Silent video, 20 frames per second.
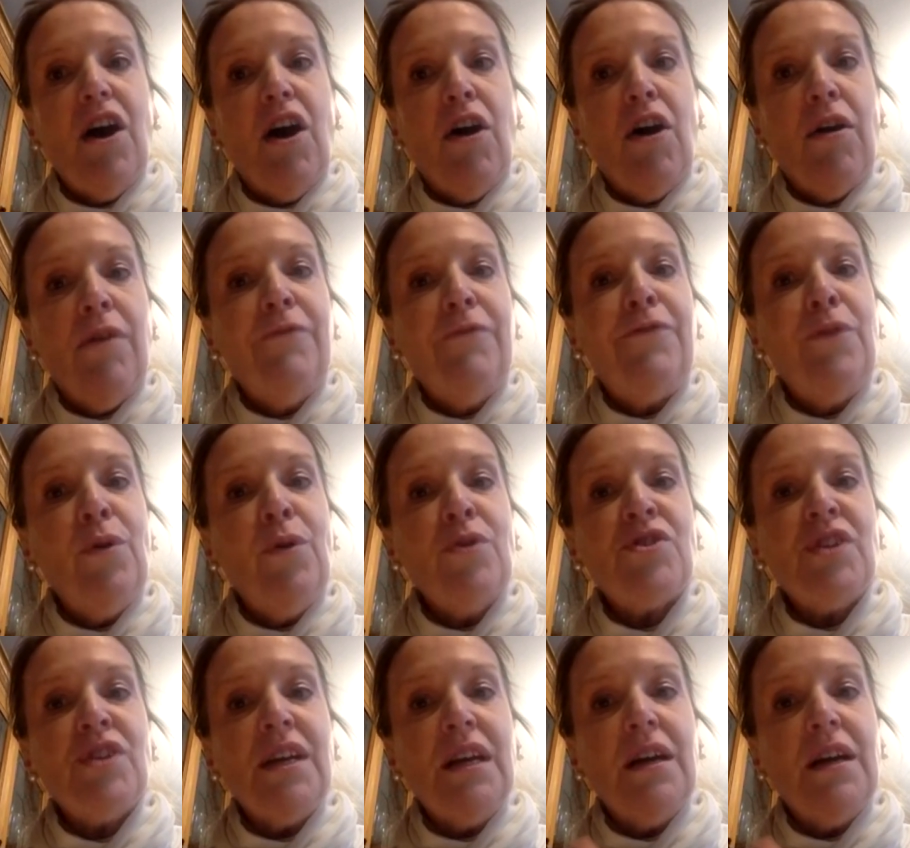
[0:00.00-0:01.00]
are
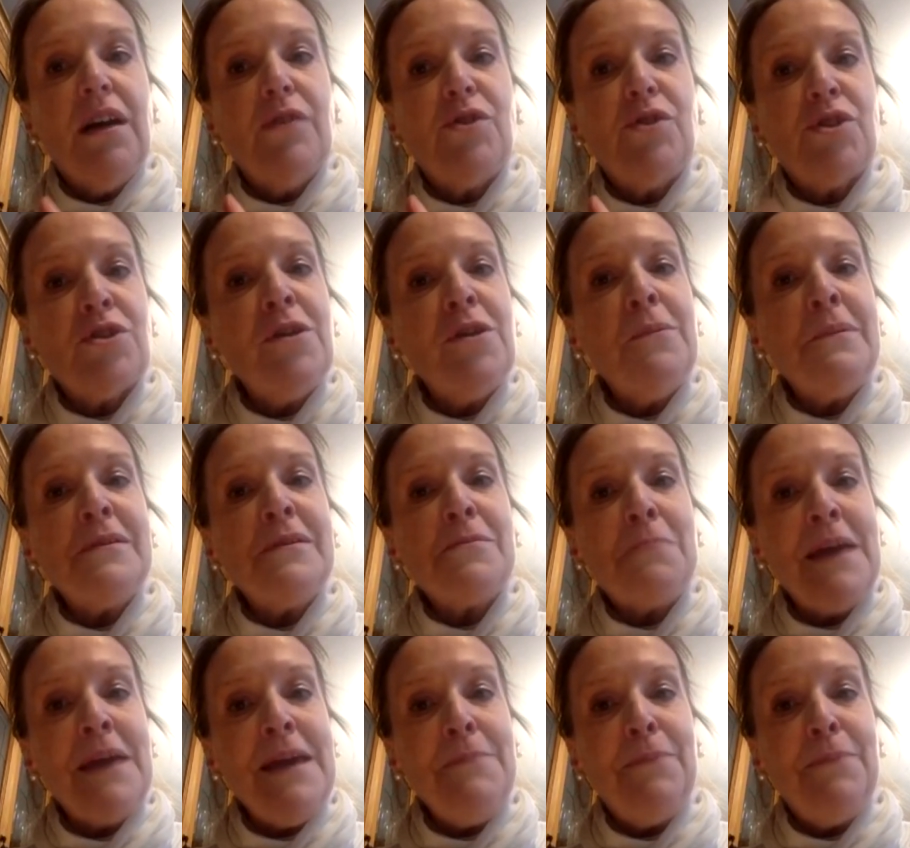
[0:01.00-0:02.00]
unfortunately unscrupulous
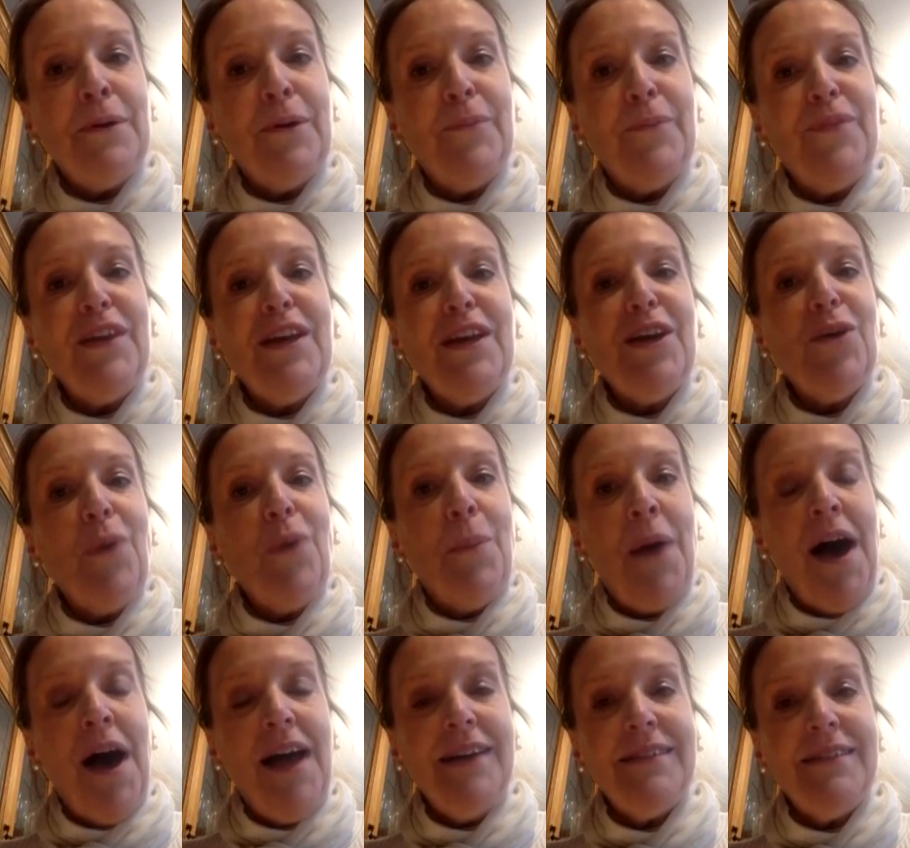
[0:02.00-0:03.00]
people who are
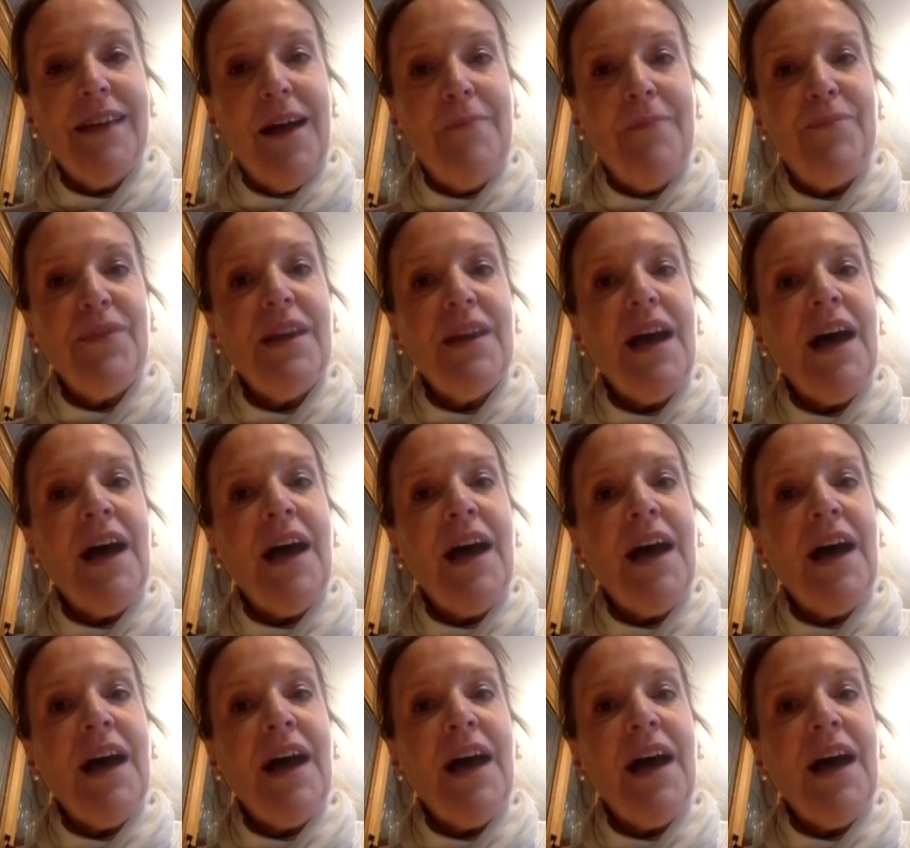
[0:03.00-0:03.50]
buying them